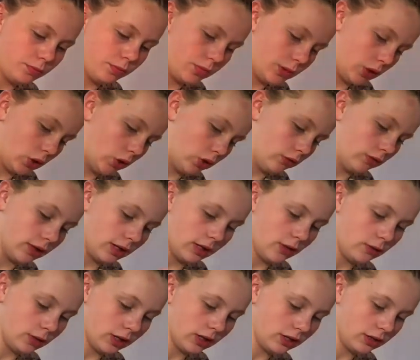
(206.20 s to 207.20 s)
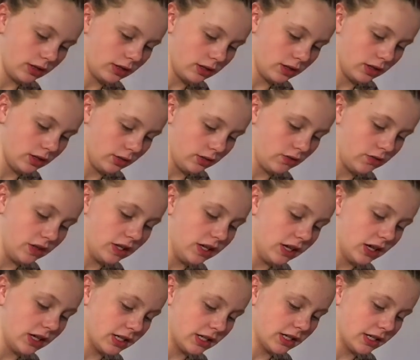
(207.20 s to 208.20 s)
bowl really quick. This glue is really
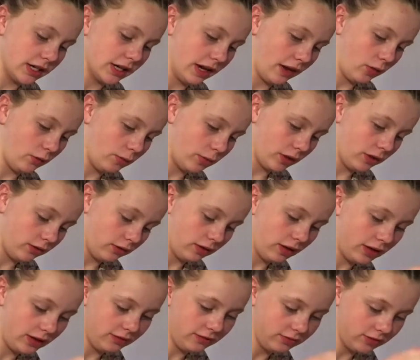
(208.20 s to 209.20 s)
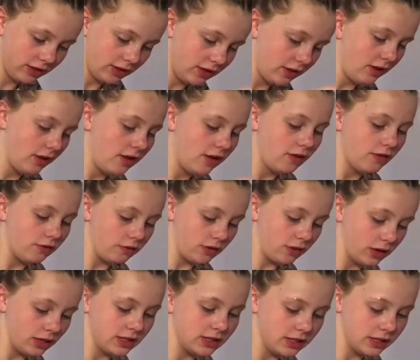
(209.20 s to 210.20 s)
hard to get out, by the way, if
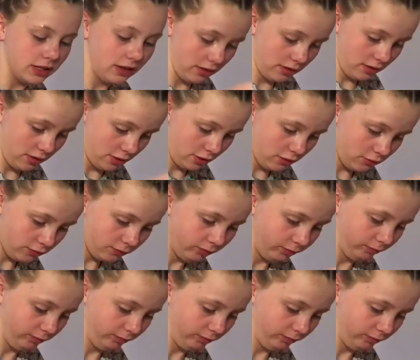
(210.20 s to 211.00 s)
you guys didn't know.